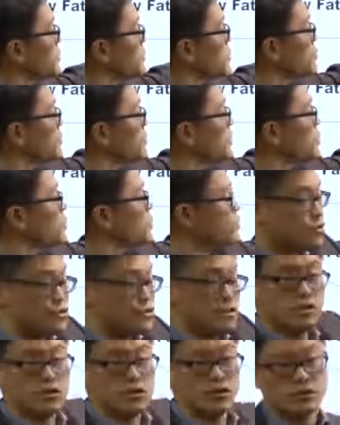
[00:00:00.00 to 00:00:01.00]
is simply going to
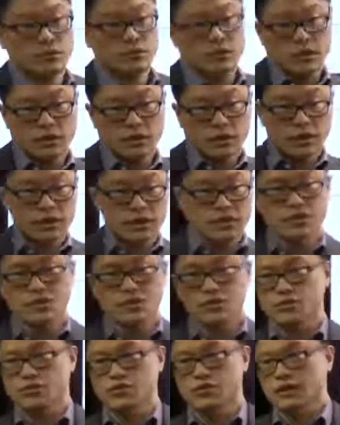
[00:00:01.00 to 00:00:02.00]
do is
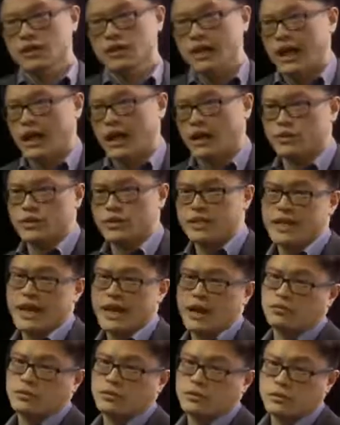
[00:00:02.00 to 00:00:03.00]
reduce the calories
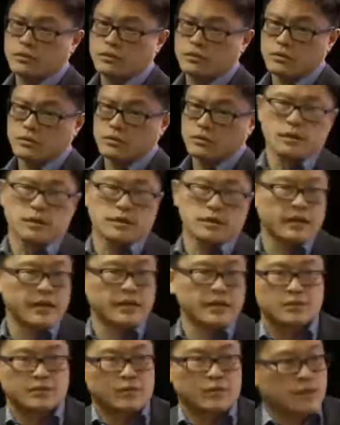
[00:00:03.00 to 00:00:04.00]
out.
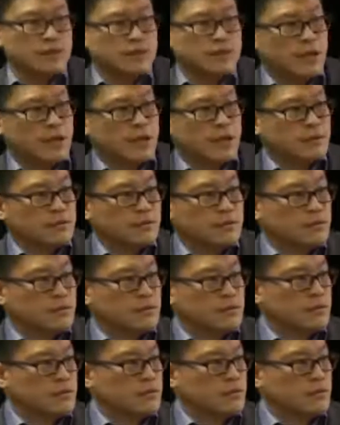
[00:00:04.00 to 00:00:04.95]
That's what it does.